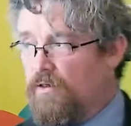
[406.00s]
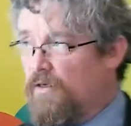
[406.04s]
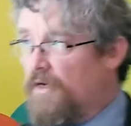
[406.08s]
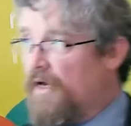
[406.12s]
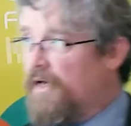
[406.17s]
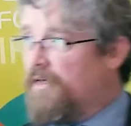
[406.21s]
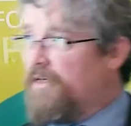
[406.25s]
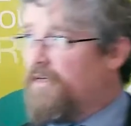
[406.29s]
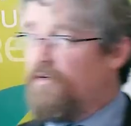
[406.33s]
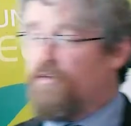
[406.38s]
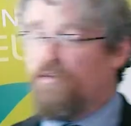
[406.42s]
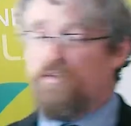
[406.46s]

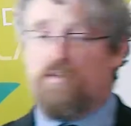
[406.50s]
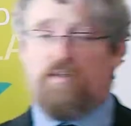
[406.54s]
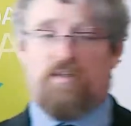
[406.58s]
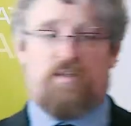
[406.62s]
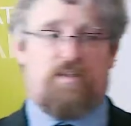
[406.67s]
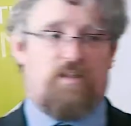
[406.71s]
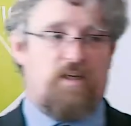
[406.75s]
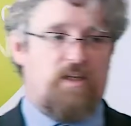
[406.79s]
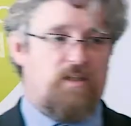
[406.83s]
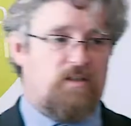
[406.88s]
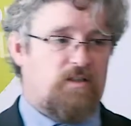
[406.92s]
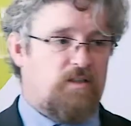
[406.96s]
and hears
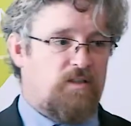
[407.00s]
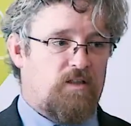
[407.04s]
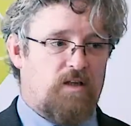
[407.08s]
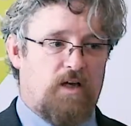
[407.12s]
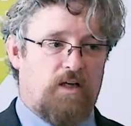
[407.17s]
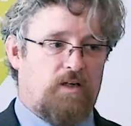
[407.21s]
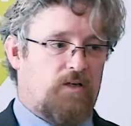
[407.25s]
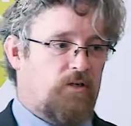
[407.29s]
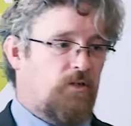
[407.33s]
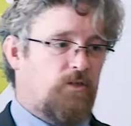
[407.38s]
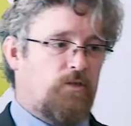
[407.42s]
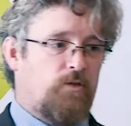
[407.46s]
this, says,
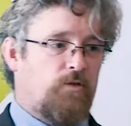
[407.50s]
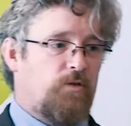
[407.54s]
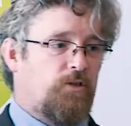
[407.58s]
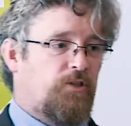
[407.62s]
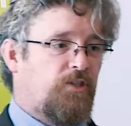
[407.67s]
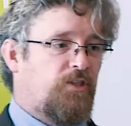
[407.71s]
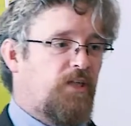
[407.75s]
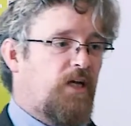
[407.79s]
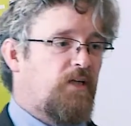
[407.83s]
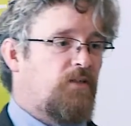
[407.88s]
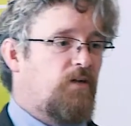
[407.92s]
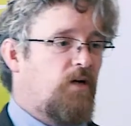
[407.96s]
I could have told
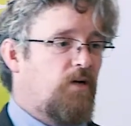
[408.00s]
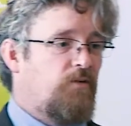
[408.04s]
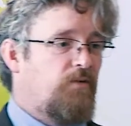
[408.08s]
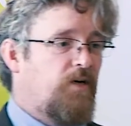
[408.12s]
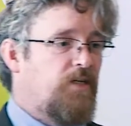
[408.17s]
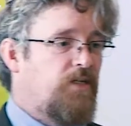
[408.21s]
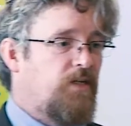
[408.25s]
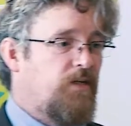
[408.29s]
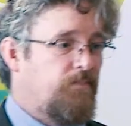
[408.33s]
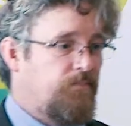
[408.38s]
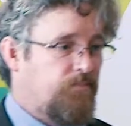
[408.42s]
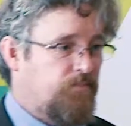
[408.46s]
you that
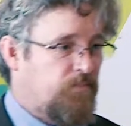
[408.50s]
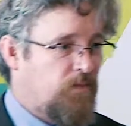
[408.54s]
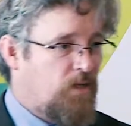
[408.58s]
already.